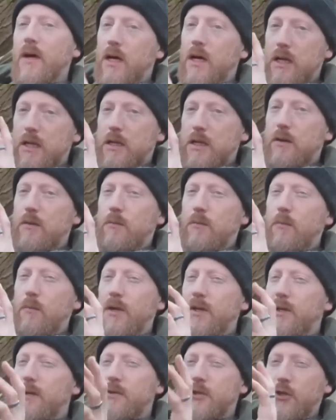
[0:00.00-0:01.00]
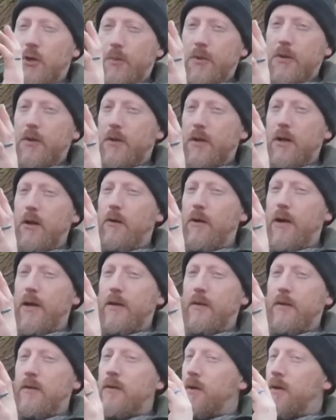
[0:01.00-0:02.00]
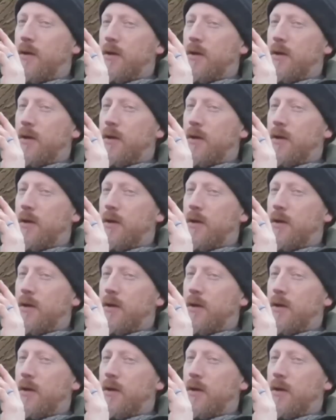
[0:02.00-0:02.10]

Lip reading: When you're shopping online,